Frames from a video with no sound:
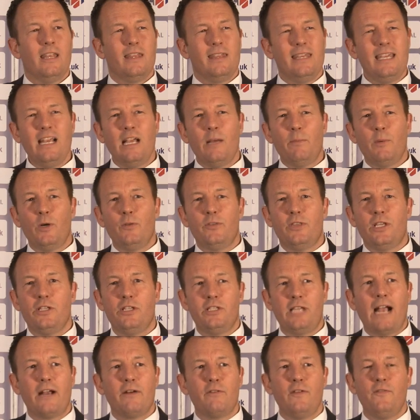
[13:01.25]
Think about the
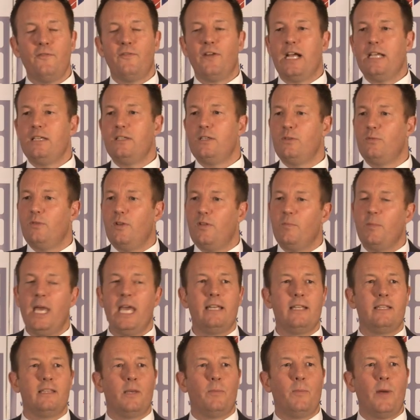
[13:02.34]
sacrifices we've
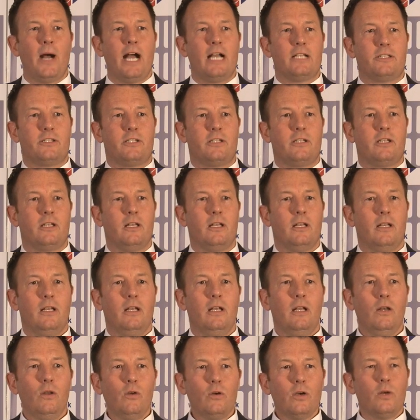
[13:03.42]
made in the past.
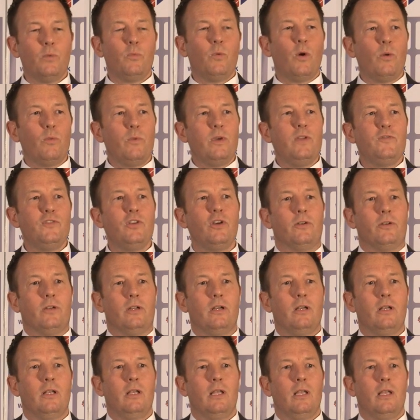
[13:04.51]
Look at what we've done.
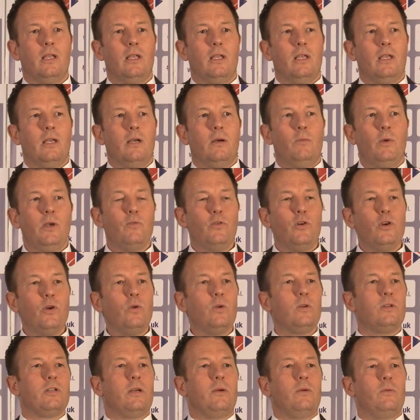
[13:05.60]
We
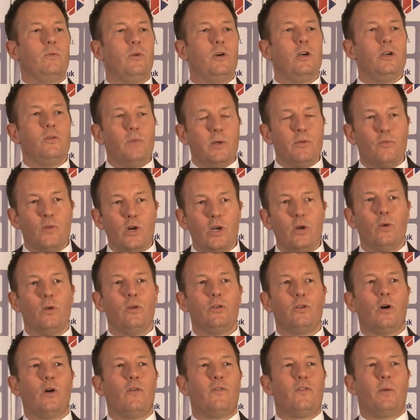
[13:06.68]

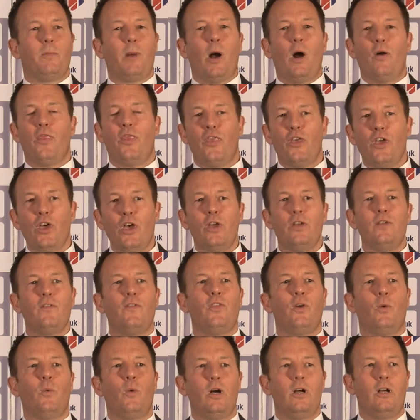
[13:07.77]
ruled over about a third of
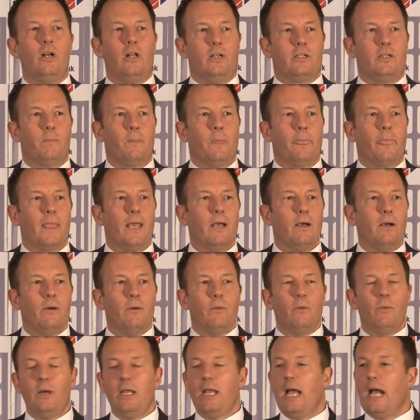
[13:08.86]
the world.
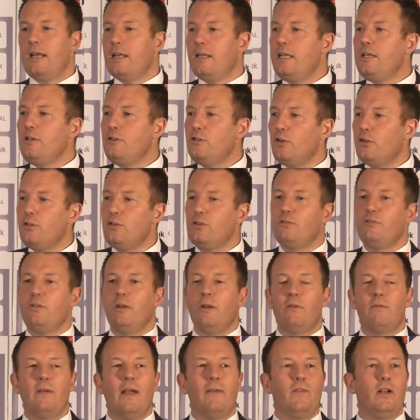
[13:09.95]
We had an
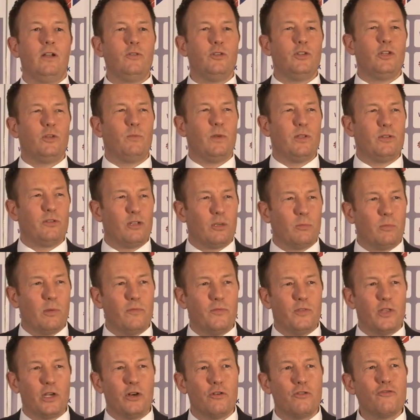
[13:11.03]
industrial revolution with some of
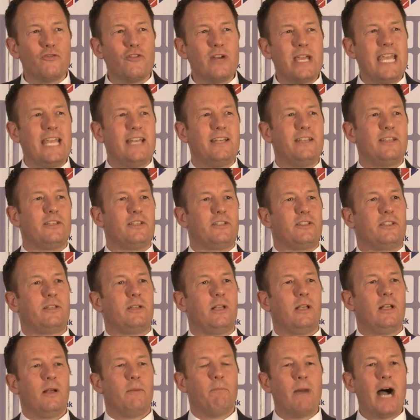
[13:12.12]
the greatest
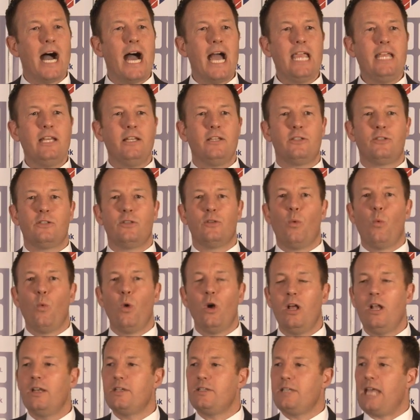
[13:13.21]
minds the
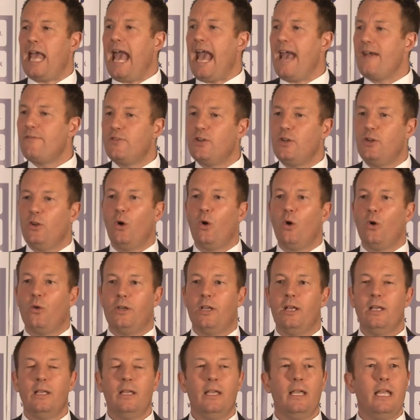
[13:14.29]
world has ever known
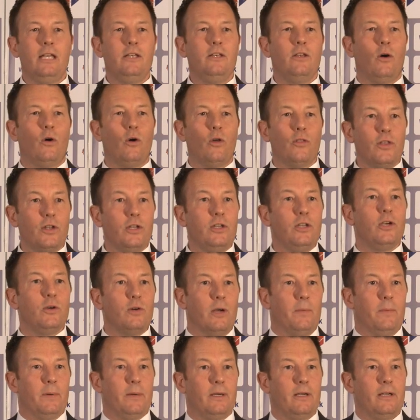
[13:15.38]
in Northern
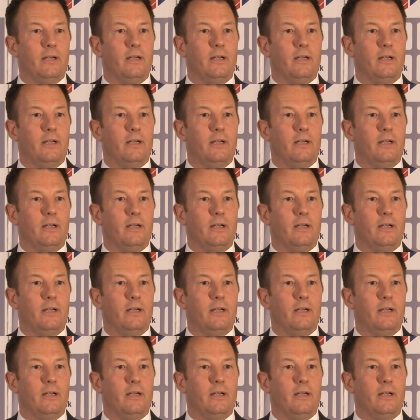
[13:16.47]
Europe,